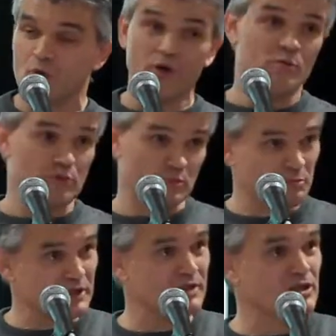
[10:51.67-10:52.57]
where
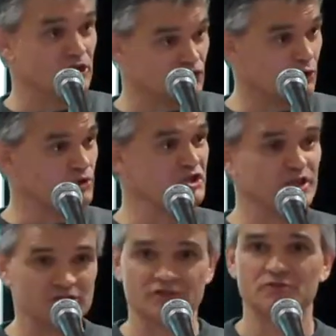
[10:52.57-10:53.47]
probably he saw
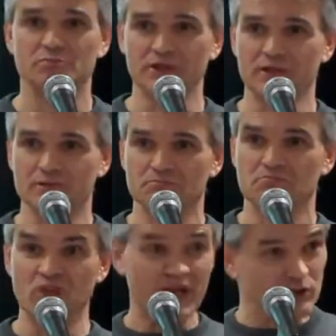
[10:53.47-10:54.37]
Jesus being
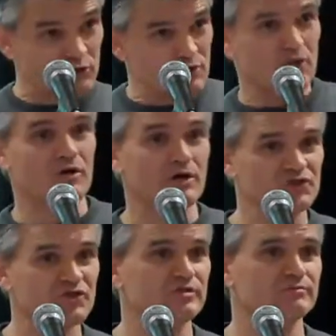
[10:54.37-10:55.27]
nailed to the
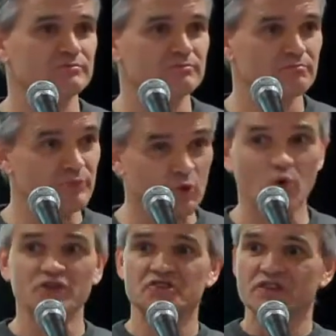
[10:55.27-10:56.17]
cross,
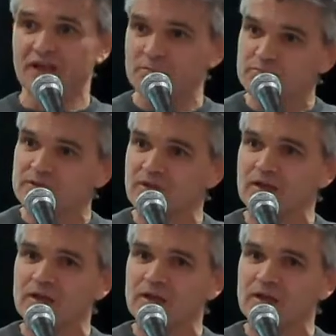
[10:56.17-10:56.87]
hoisted up.